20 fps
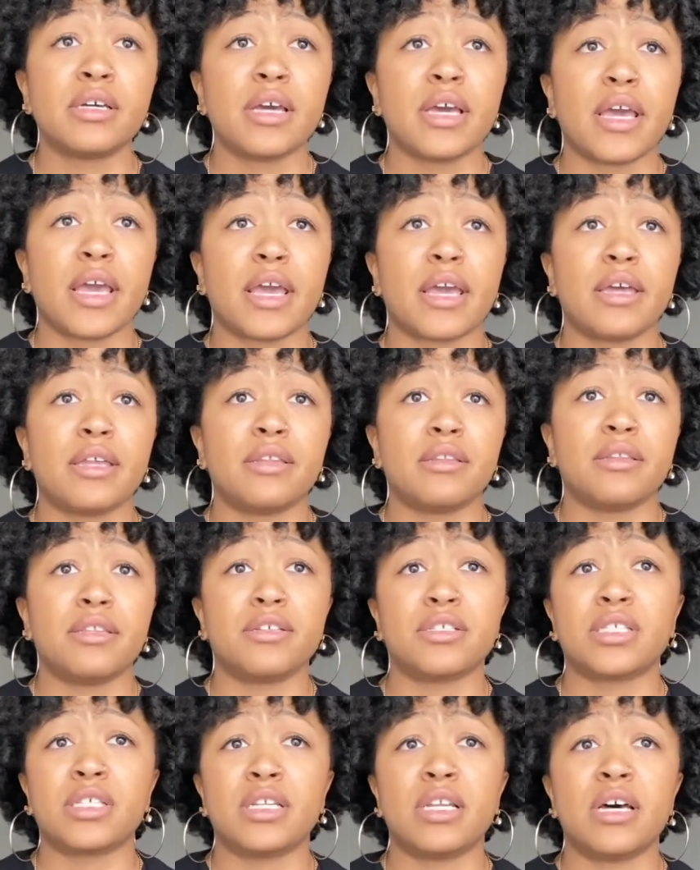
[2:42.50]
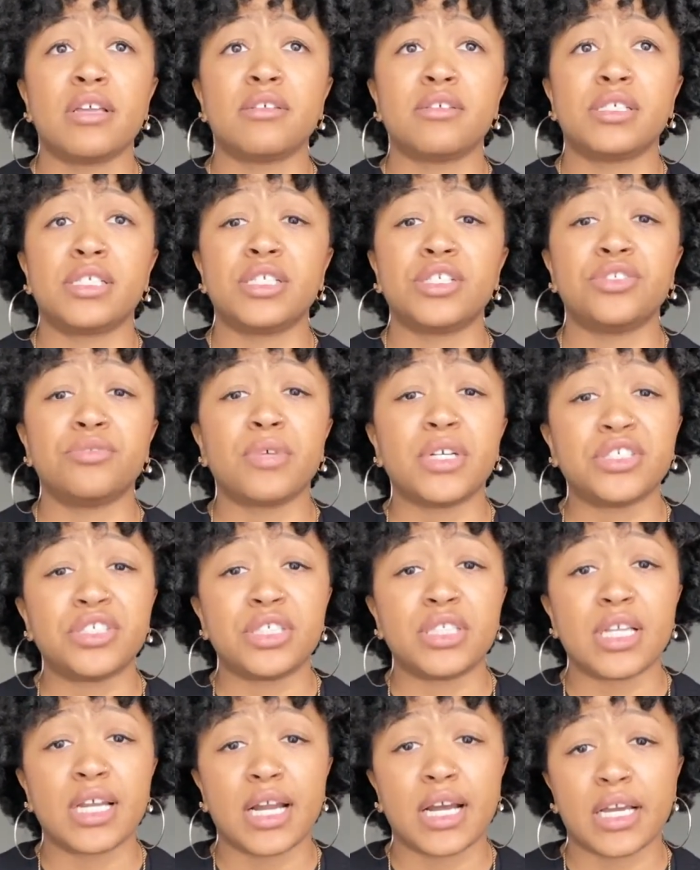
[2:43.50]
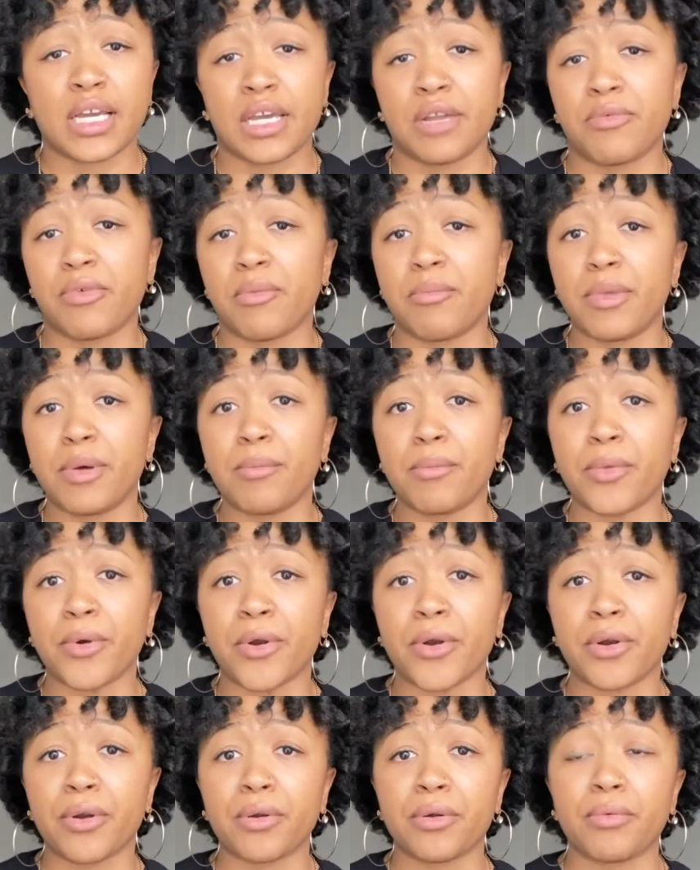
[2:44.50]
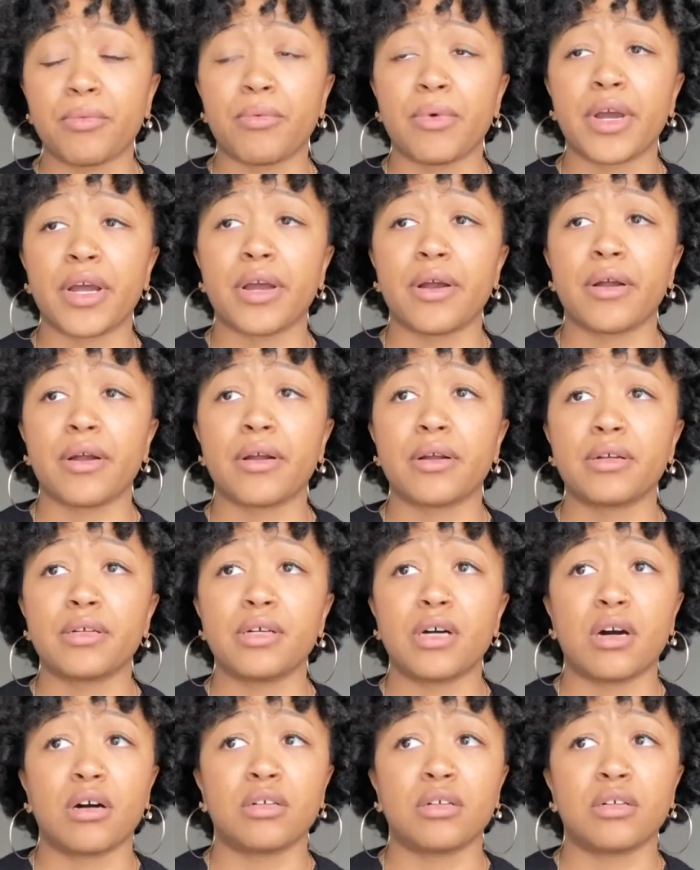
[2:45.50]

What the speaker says: And there's another situation that I can remember where